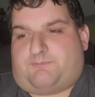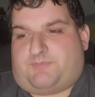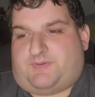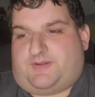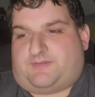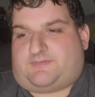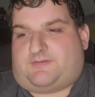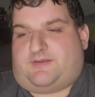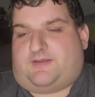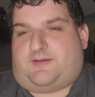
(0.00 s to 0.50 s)

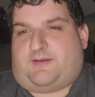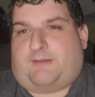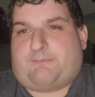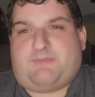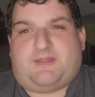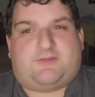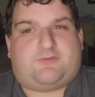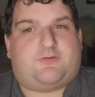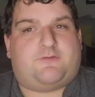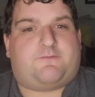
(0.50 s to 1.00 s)
But uh, I'm
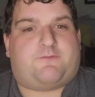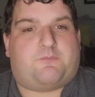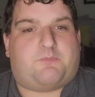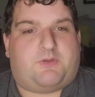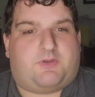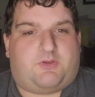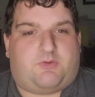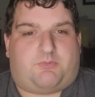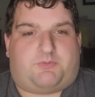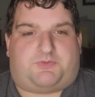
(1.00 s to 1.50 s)
not too
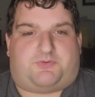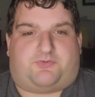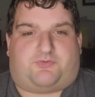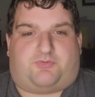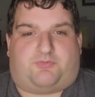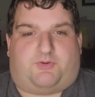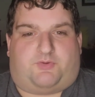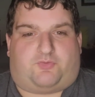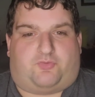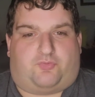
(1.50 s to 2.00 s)
familiar with this
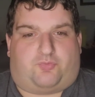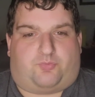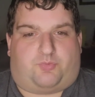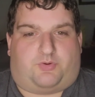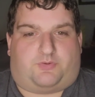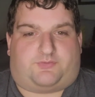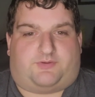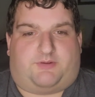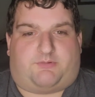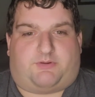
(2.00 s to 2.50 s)
director's
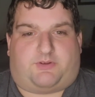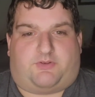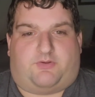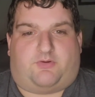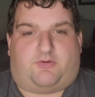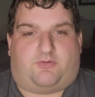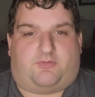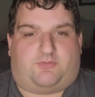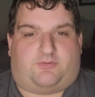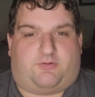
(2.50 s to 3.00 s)
work, Derek
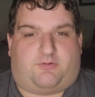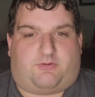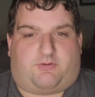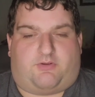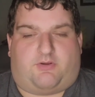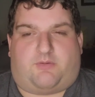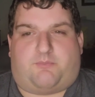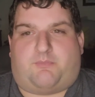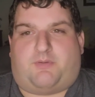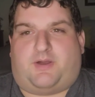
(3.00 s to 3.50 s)
Yar-
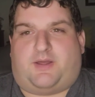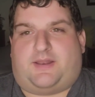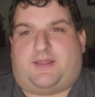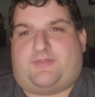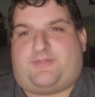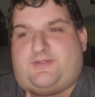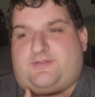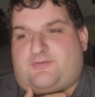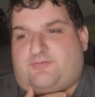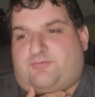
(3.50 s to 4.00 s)
Derek I
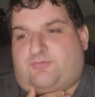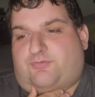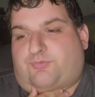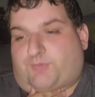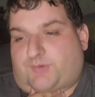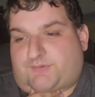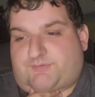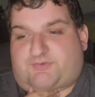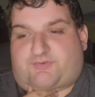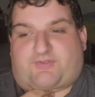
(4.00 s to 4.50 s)
think this was
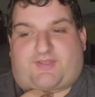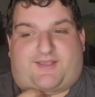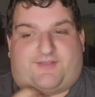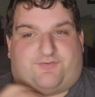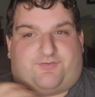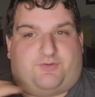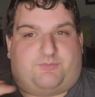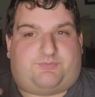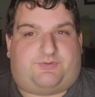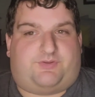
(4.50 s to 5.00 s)
one of his
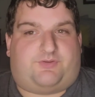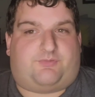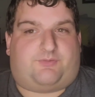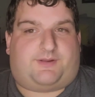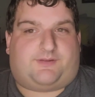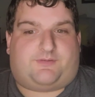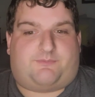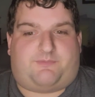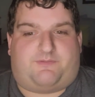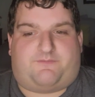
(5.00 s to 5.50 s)
last films he
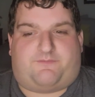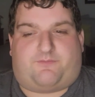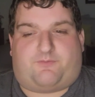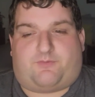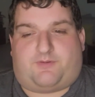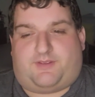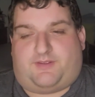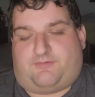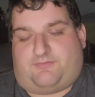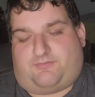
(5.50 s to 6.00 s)
directed
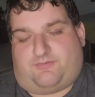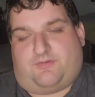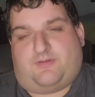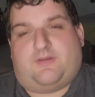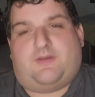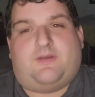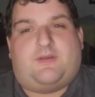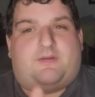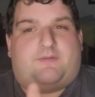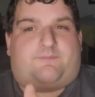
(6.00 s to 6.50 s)
before he's
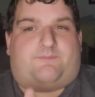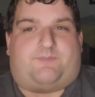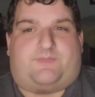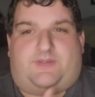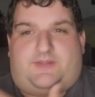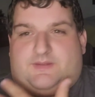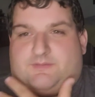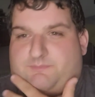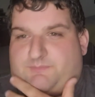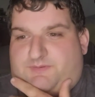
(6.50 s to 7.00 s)

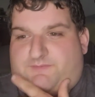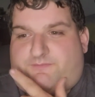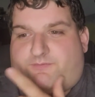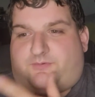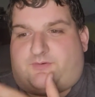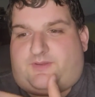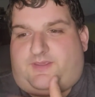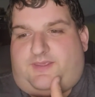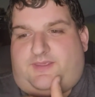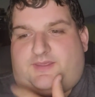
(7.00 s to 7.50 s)

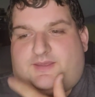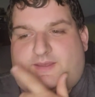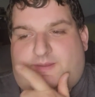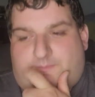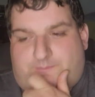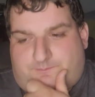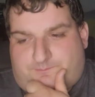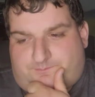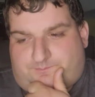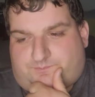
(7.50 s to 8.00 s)
before he
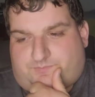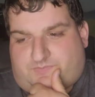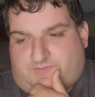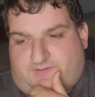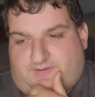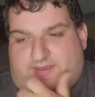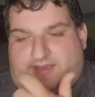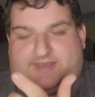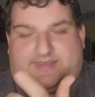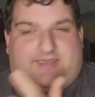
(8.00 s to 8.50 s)
um
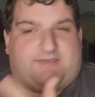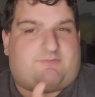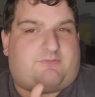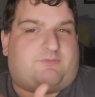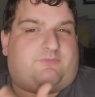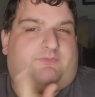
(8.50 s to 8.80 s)
I can't.